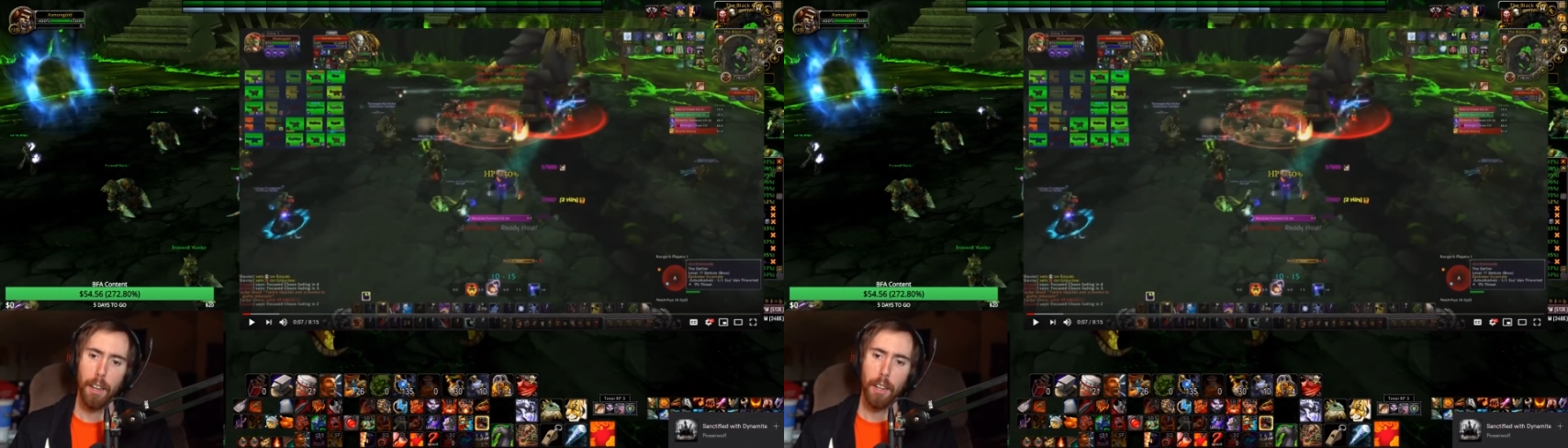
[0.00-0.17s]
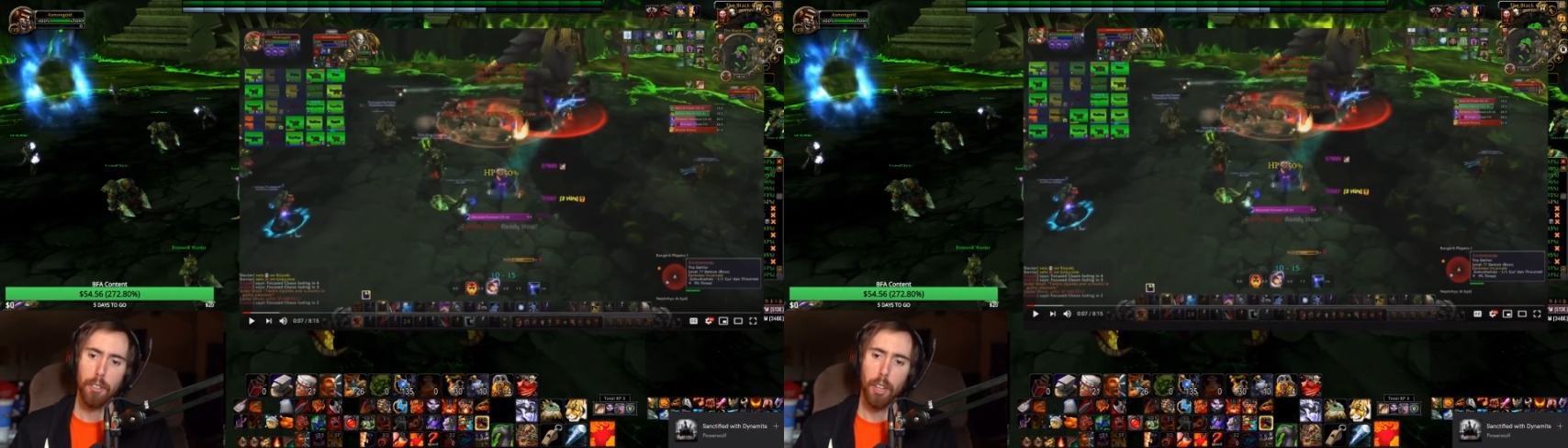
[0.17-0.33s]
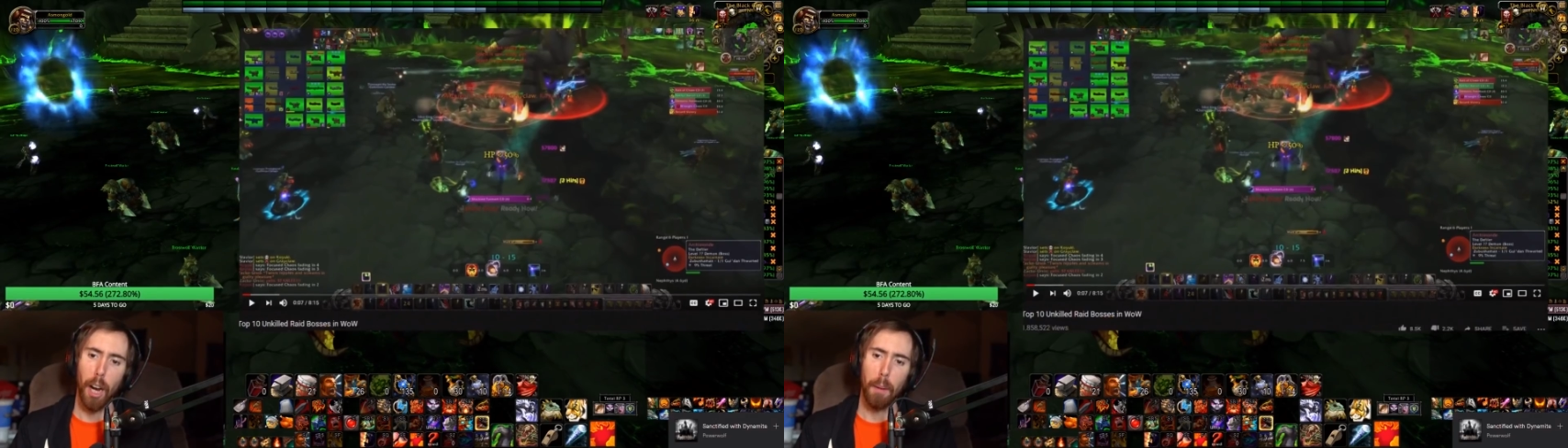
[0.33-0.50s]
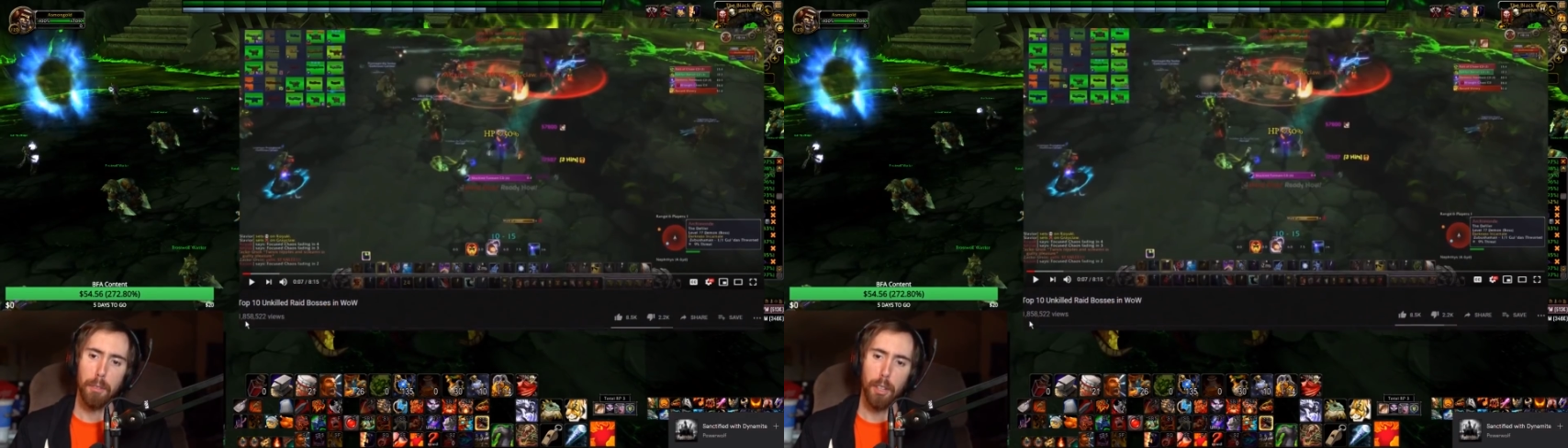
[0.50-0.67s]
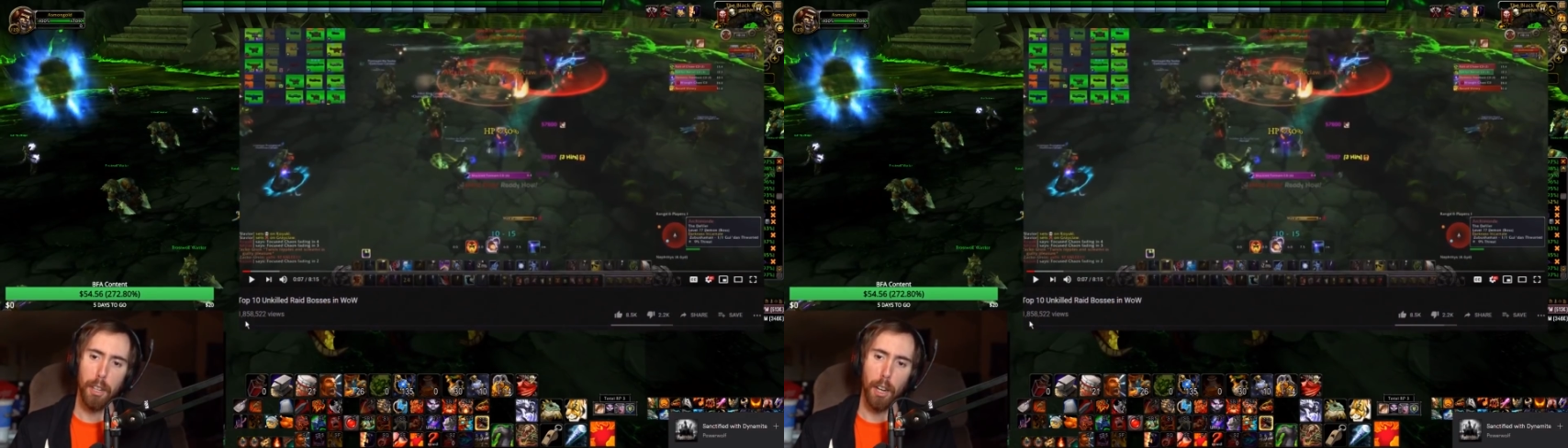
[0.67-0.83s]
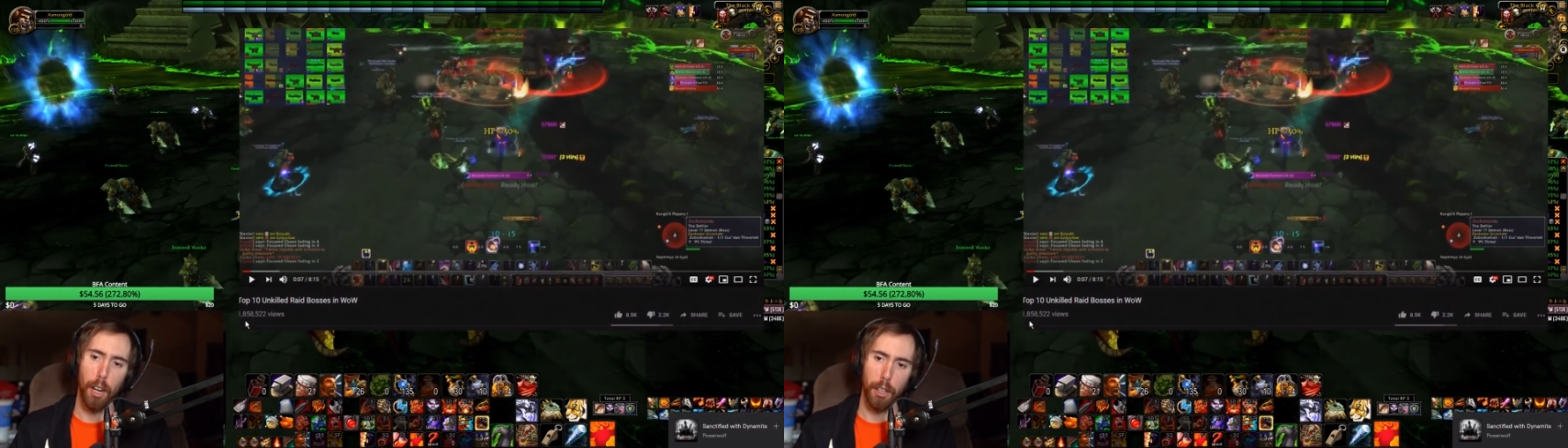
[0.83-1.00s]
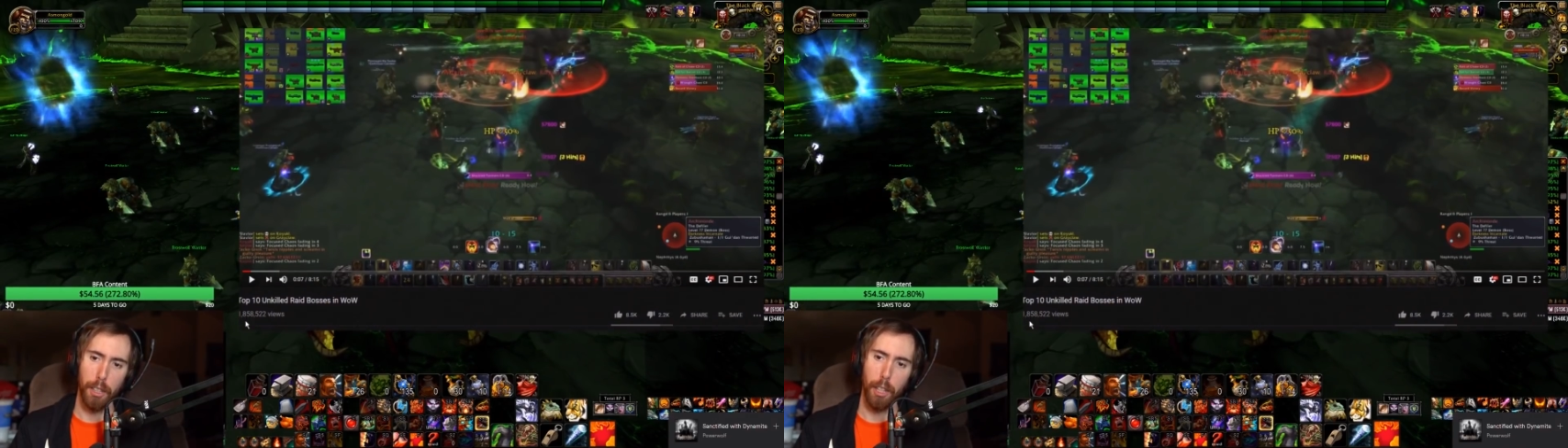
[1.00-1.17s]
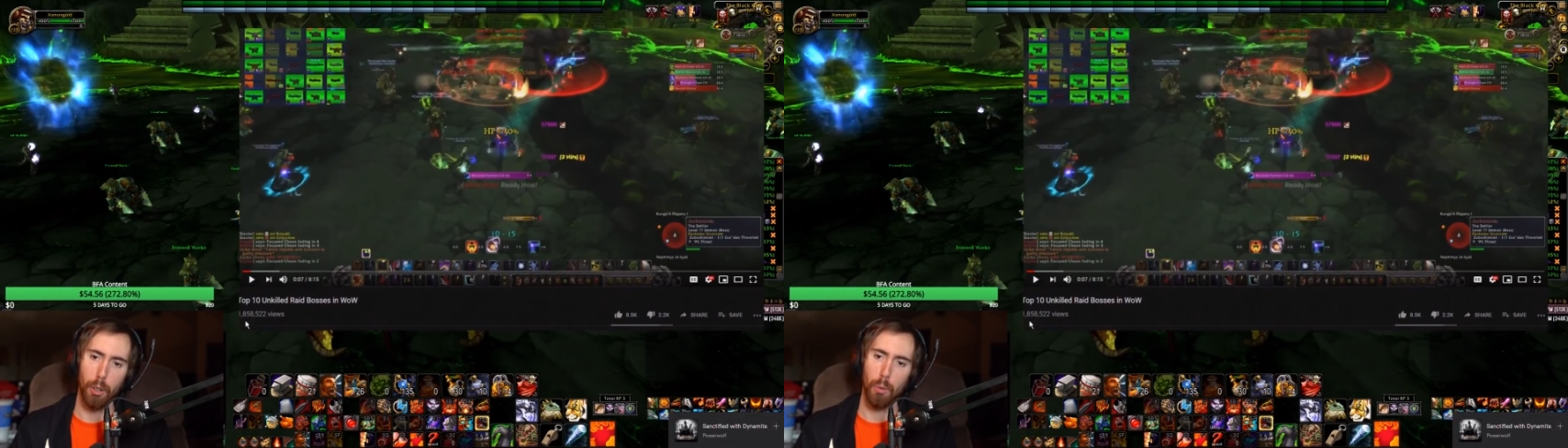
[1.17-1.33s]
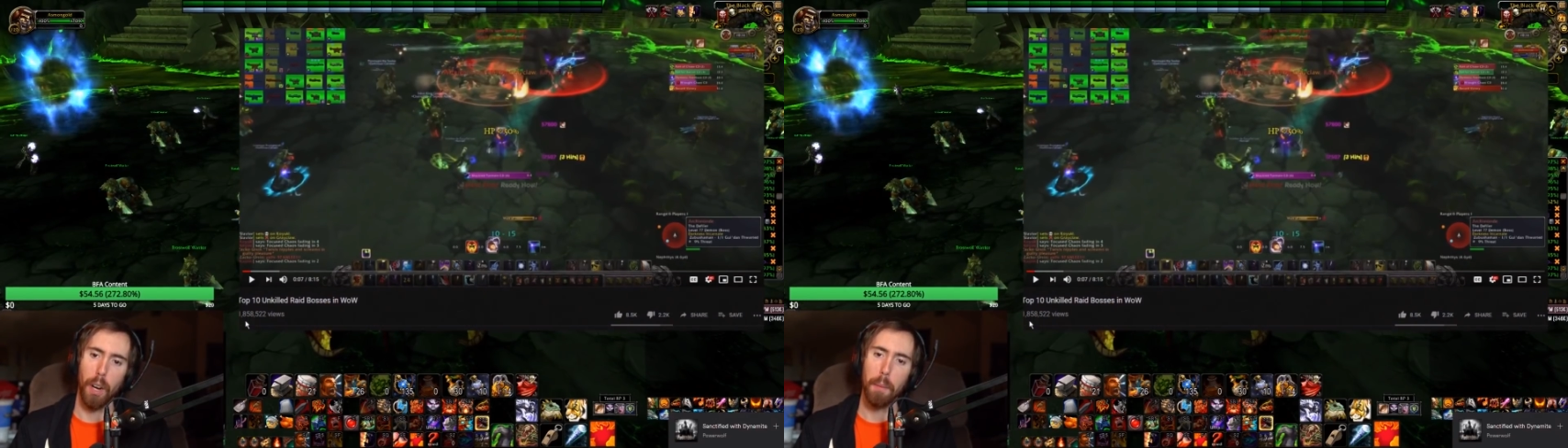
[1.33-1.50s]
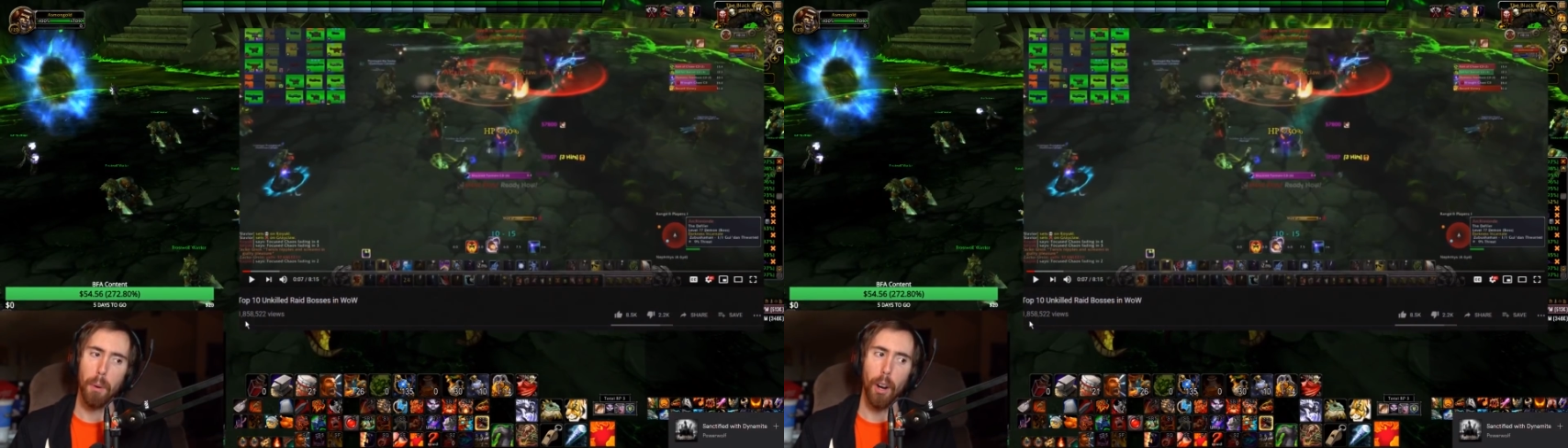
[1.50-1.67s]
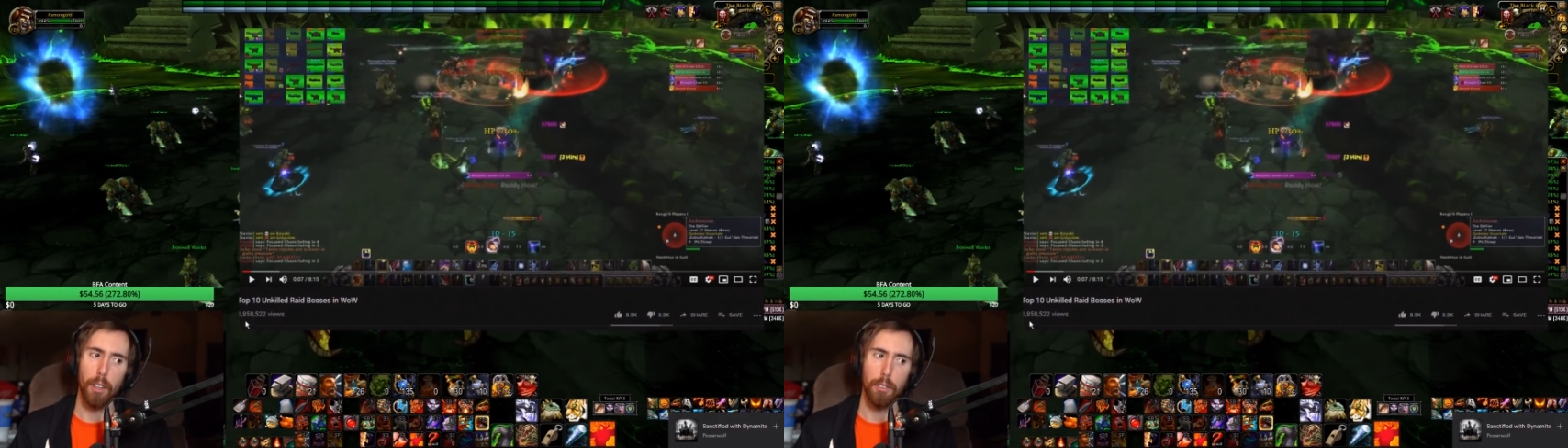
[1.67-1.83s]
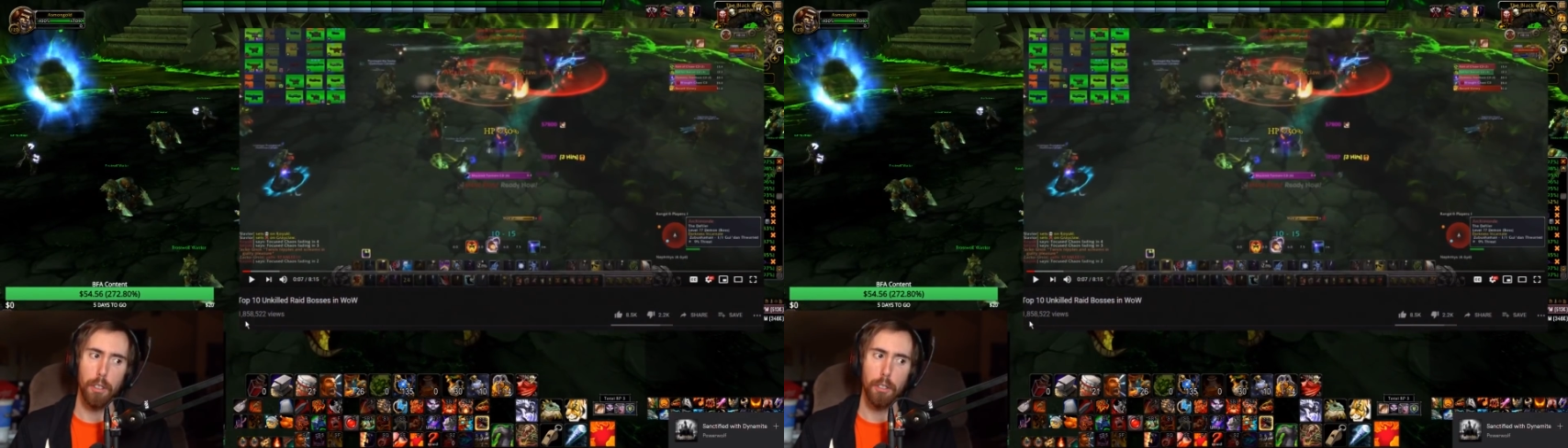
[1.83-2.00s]
top 10 unkilled raid
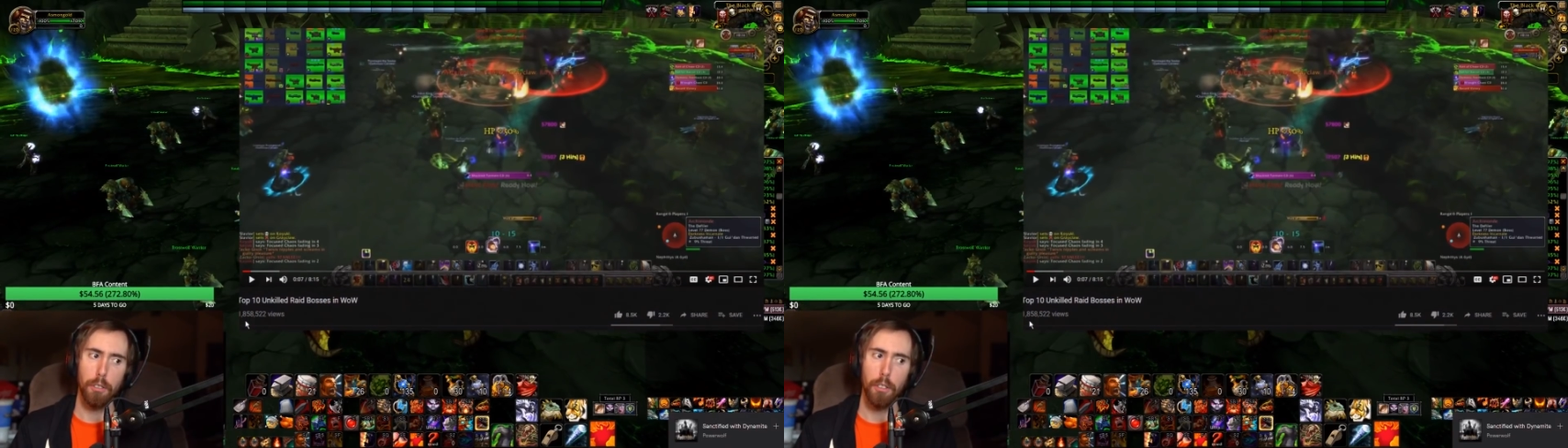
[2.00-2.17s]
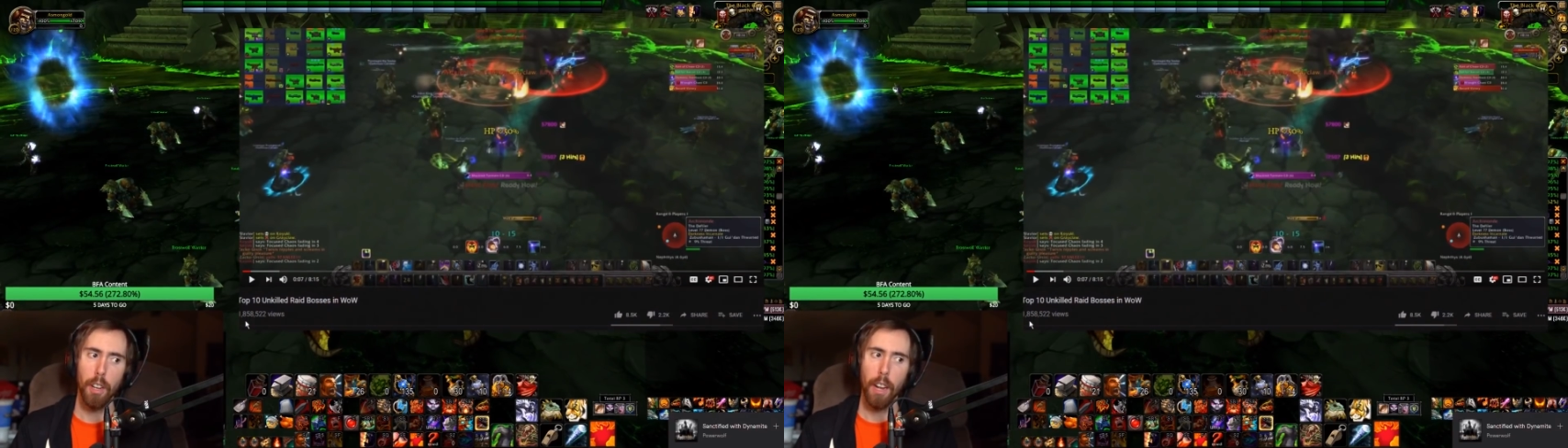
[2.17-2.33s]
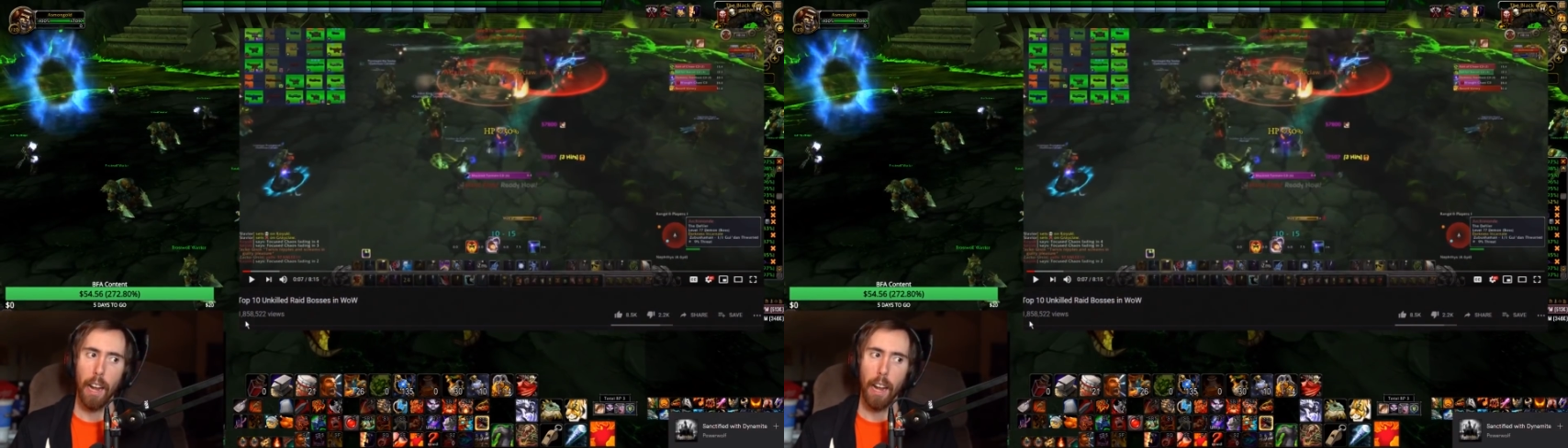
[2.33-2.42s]
bosses,